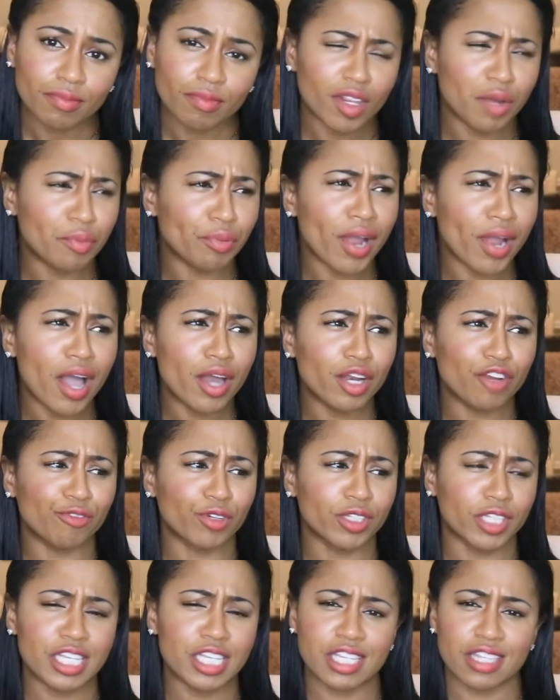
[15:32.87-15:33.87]
I'm proud of
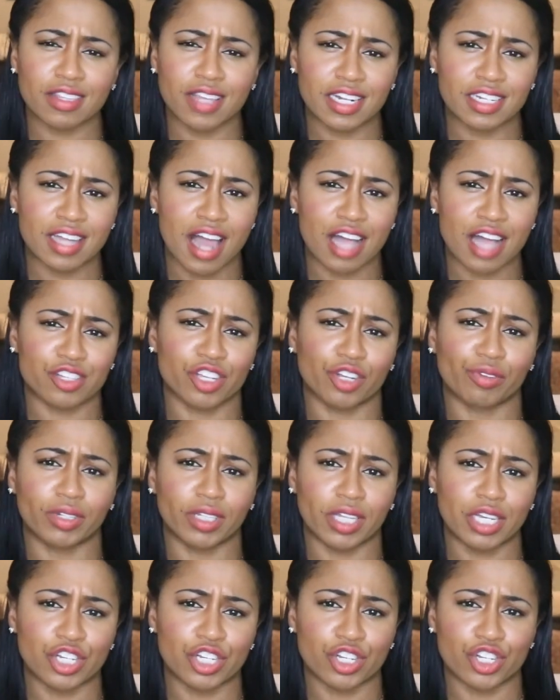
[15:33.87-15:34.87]
releasing that toxic
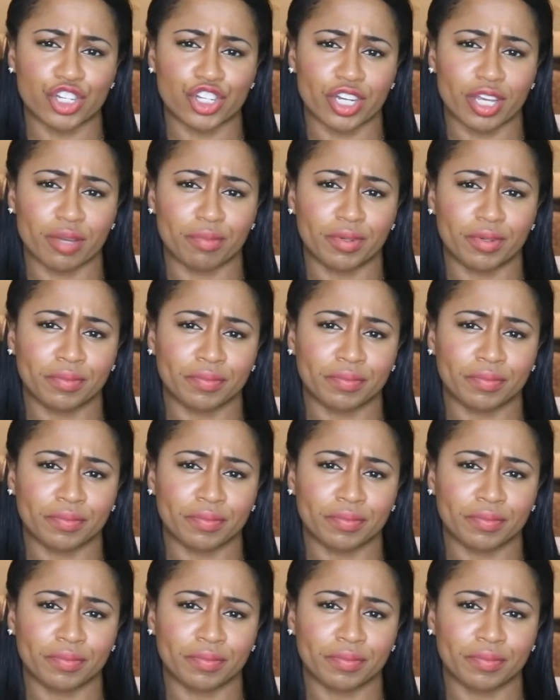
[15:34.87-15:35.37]
relationship.